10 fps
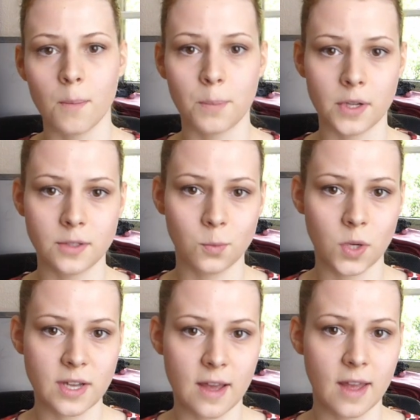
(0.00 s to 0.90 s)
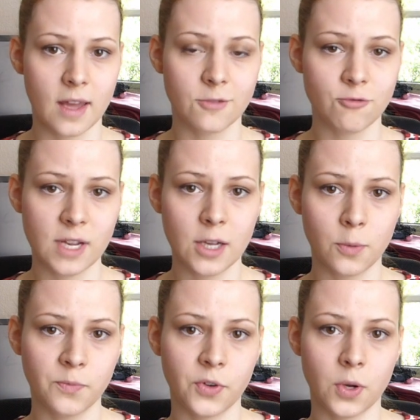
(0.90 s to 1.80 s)
But what I had really
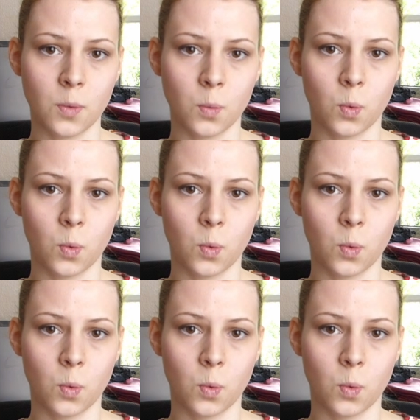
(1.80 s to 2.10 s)
hoped for